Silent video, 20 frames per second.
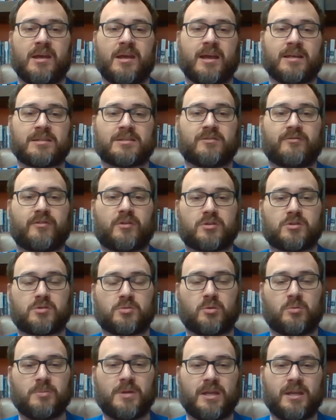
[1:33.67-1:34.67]
as a
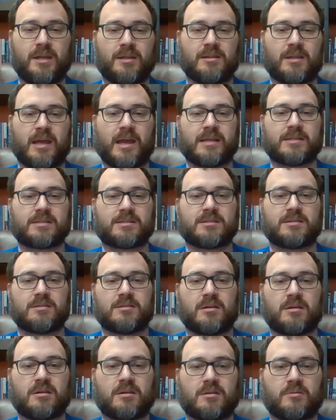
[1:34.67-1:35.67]
virtual meeting last
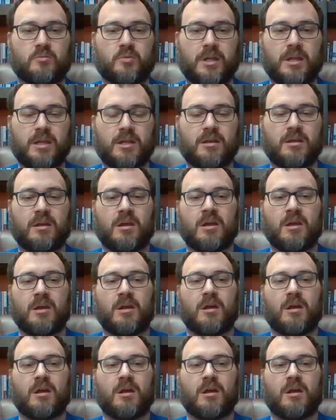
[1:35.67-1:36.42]
week.